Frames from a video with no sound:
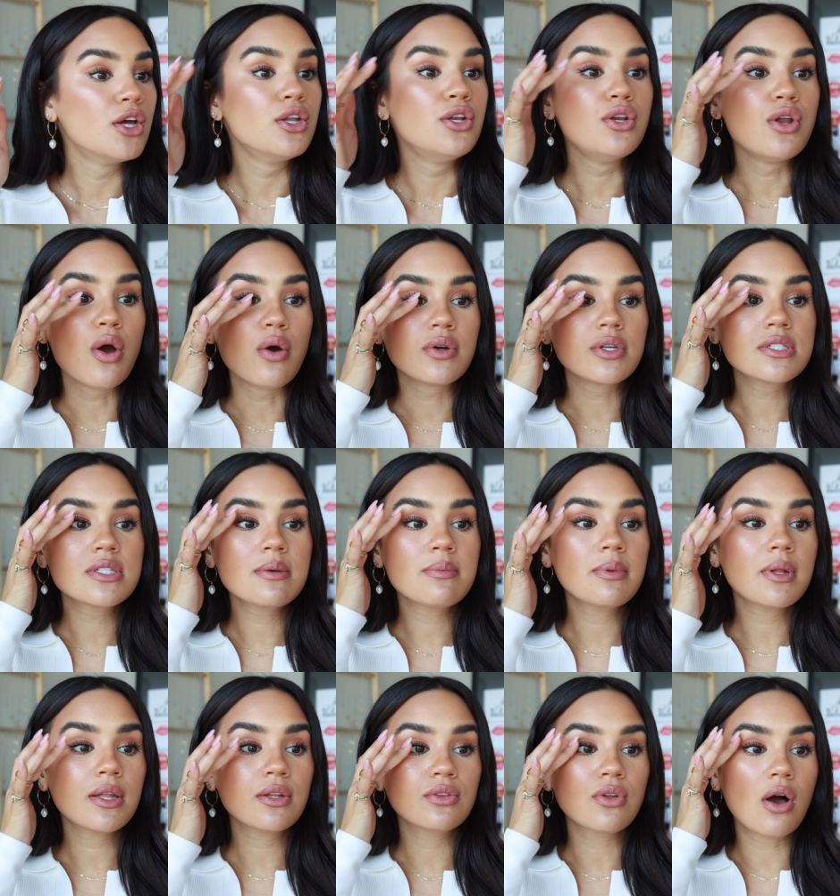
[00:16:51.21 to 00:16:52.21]

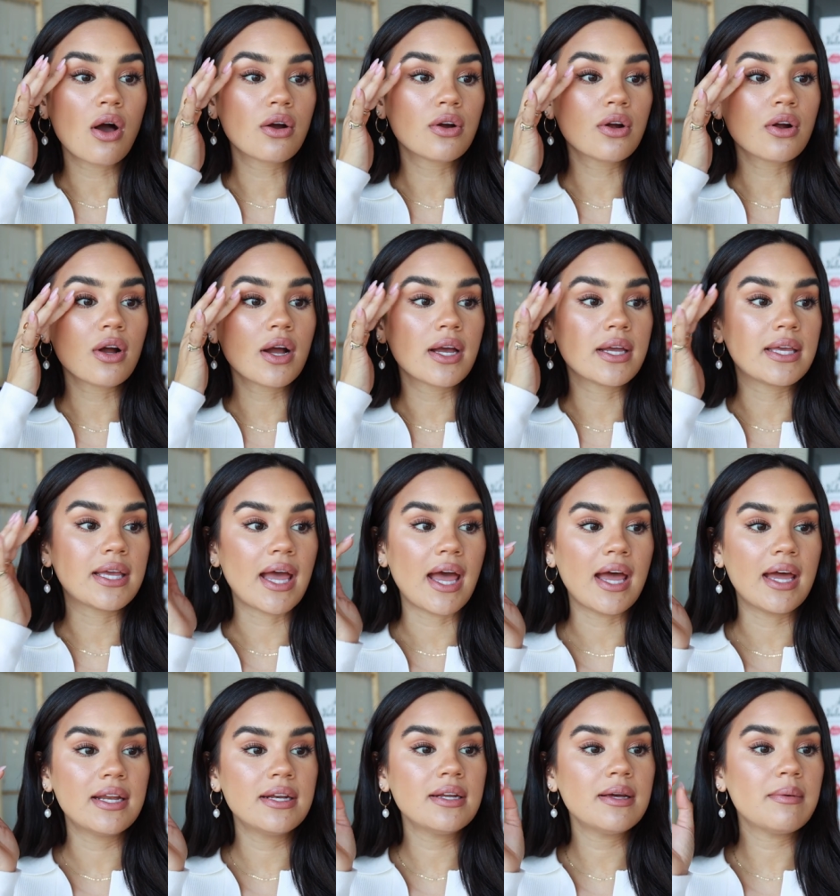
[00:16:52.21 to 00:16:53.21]
noticeably longer
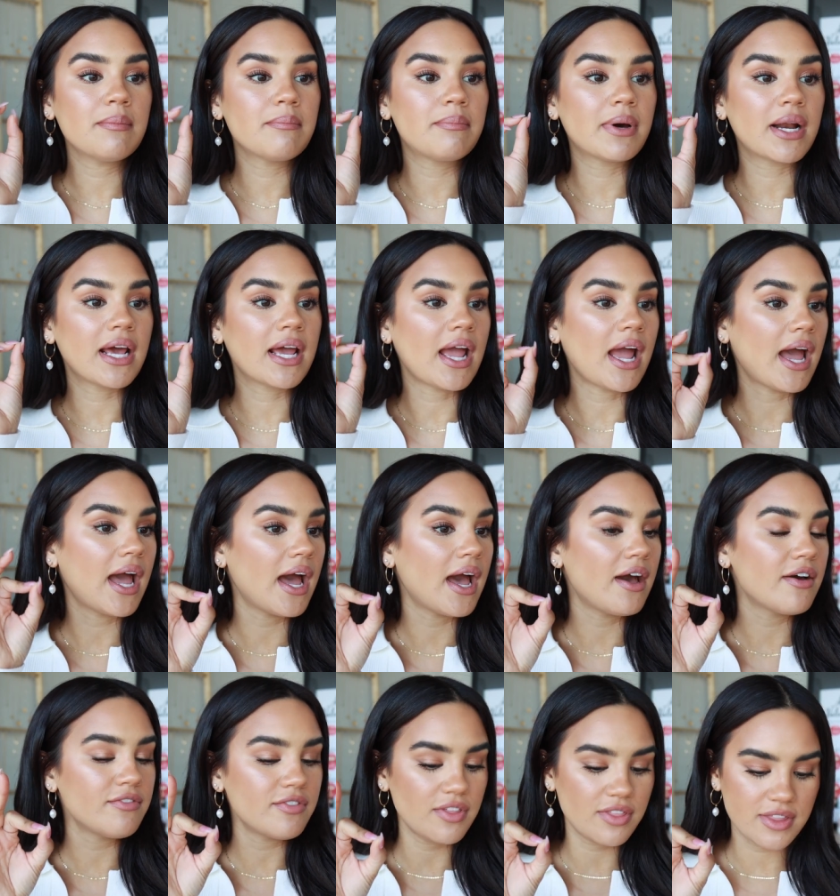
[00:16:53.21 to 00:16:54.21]
again, but I
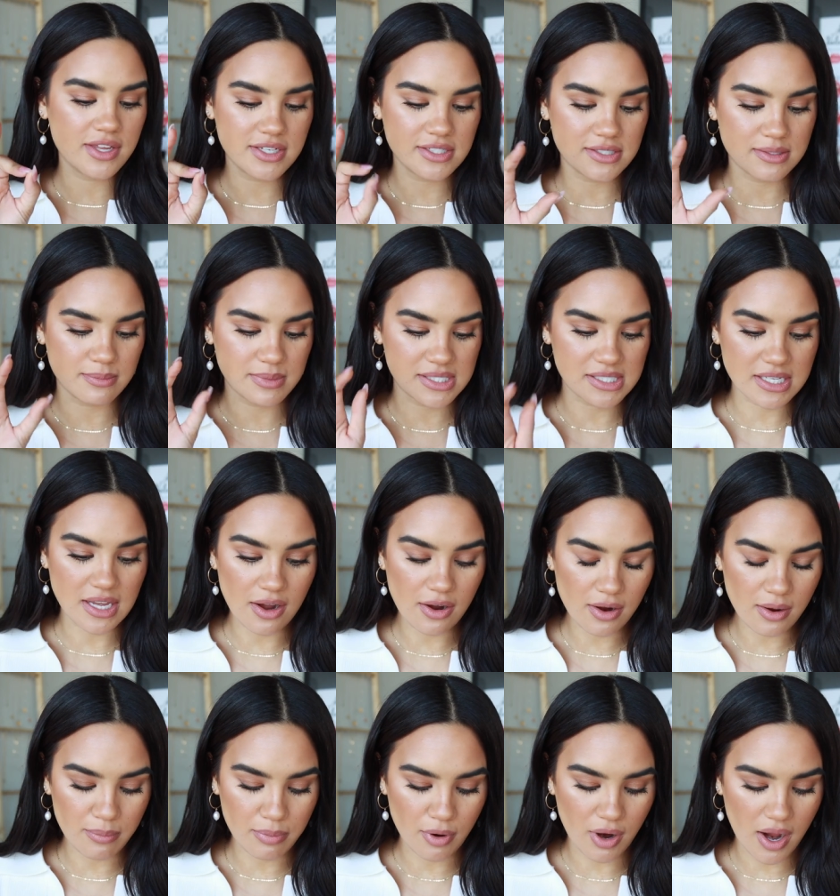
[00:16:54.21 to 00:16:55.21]
have this
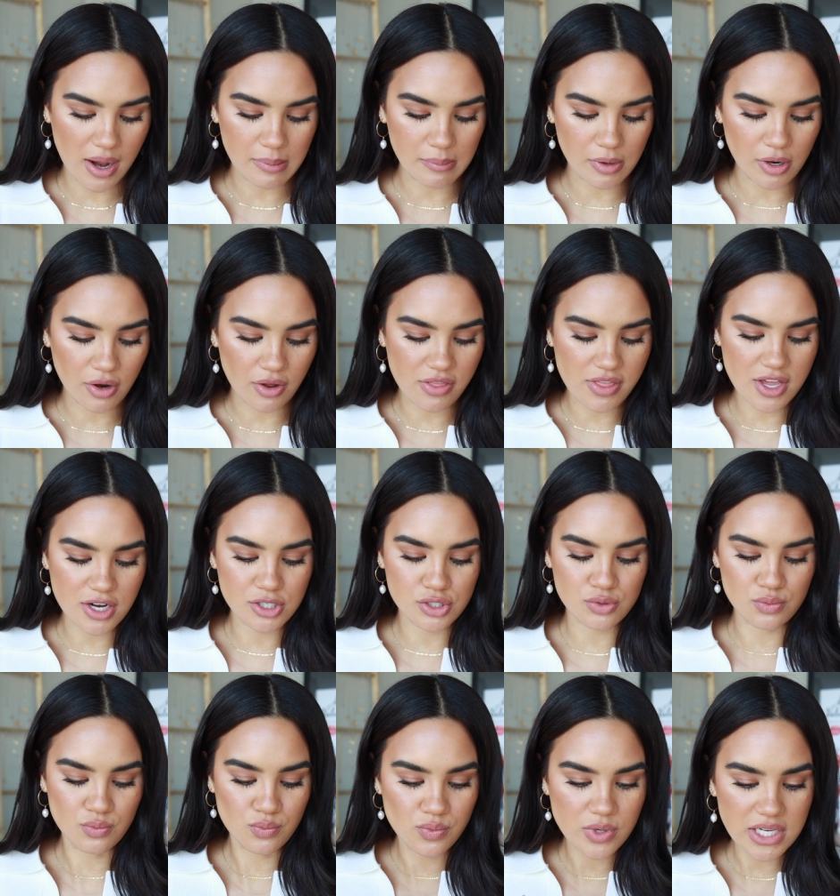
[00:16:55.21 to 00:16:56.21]
mascara primer that
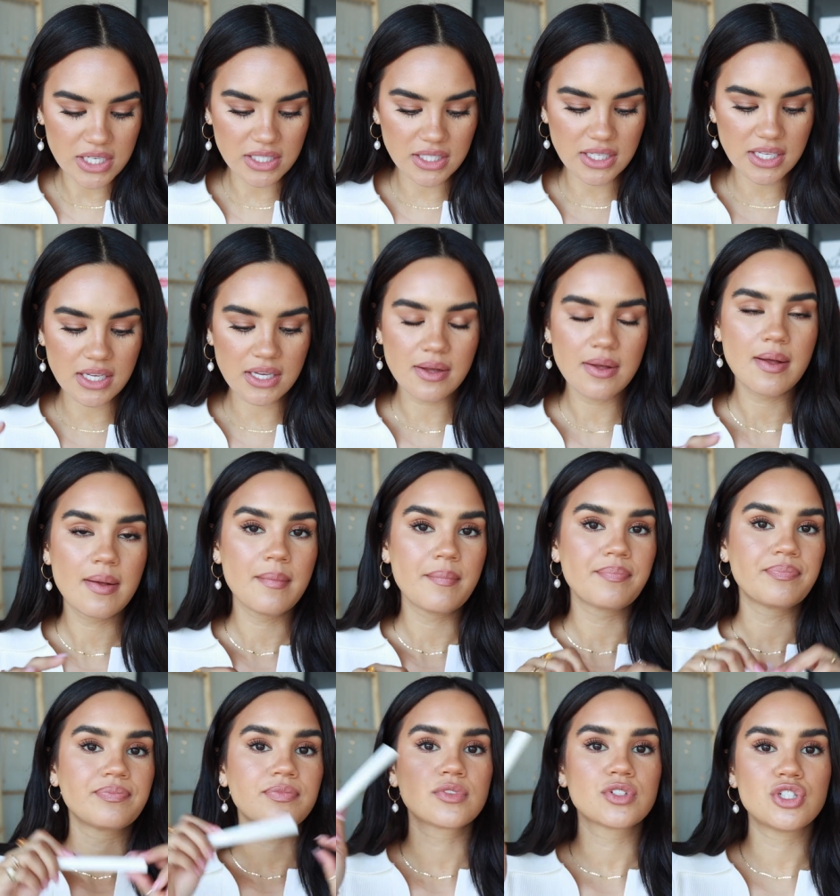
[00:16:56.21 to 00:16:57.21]
is really
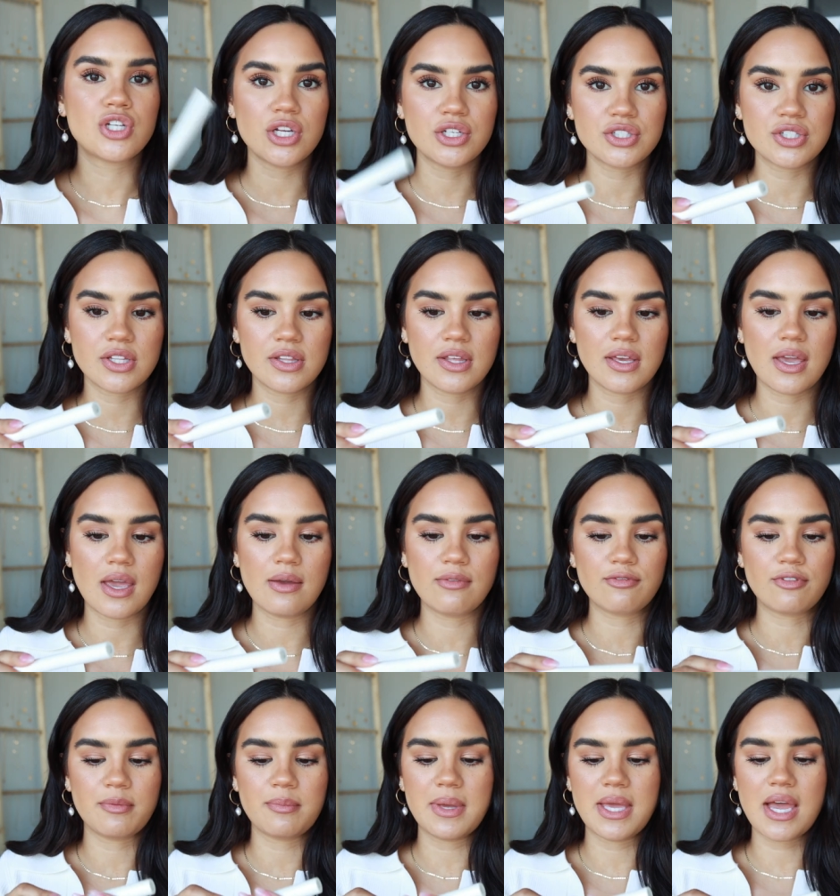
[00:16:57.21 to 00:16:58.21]
changing the game
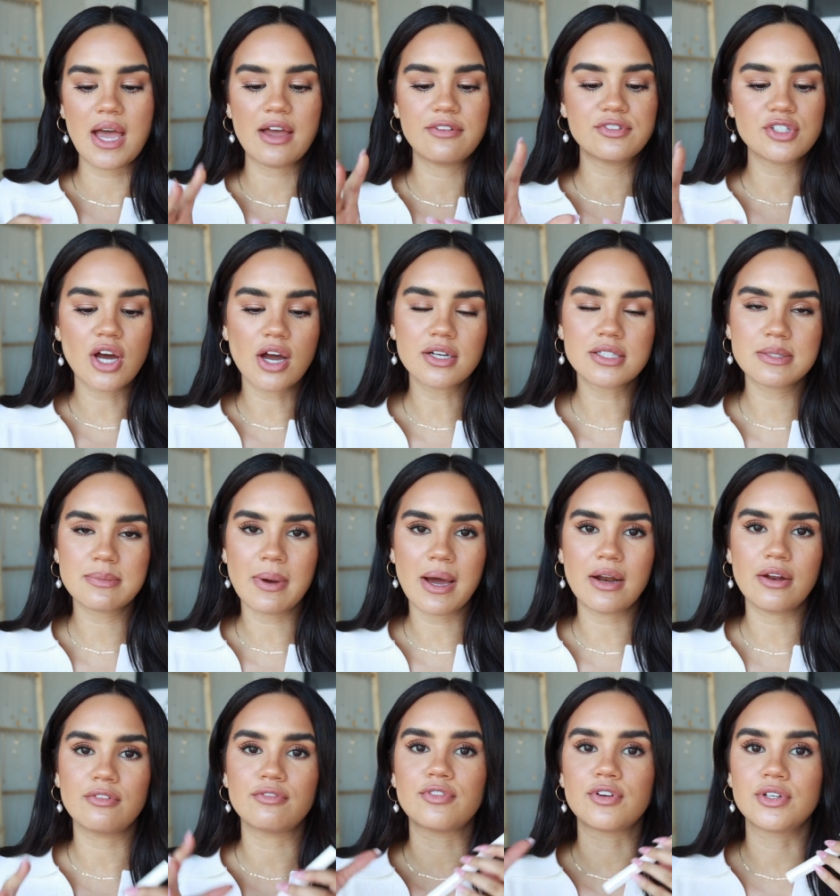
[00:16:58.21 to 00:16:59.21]
for me. I've talked
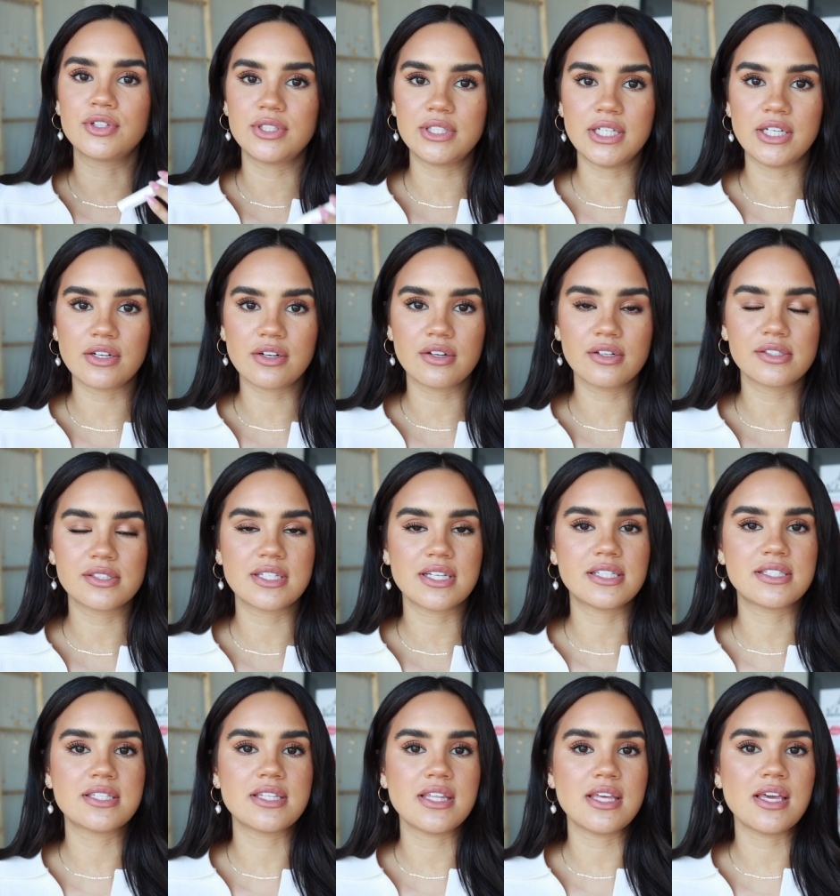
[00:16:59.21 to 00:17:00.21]
about it for years.
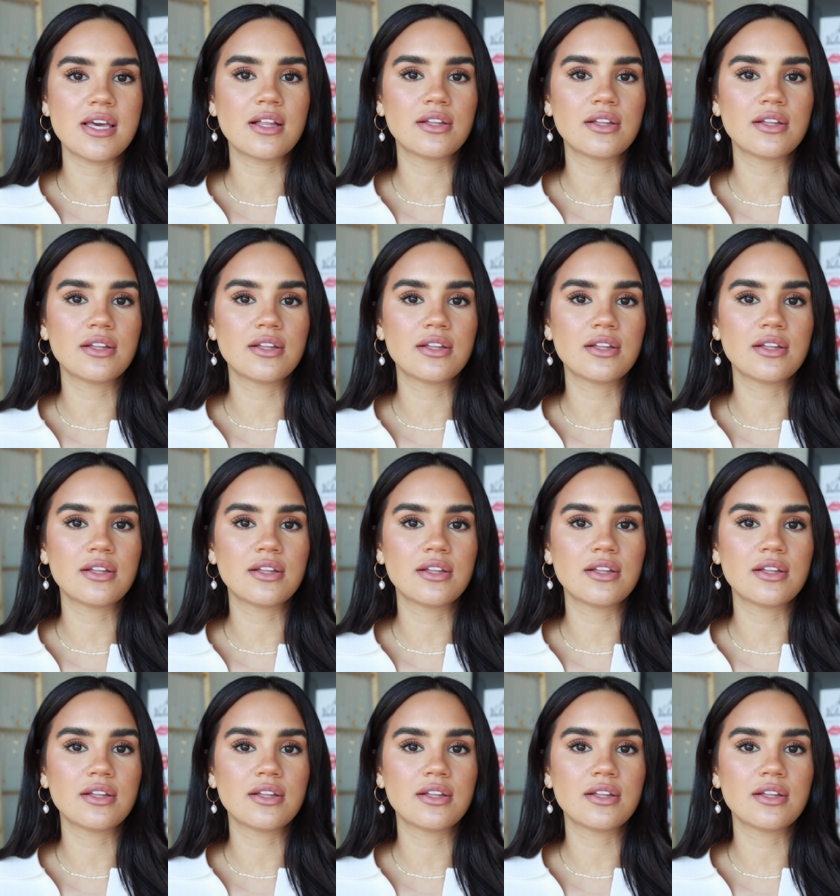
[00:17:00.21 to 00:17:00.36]
It's the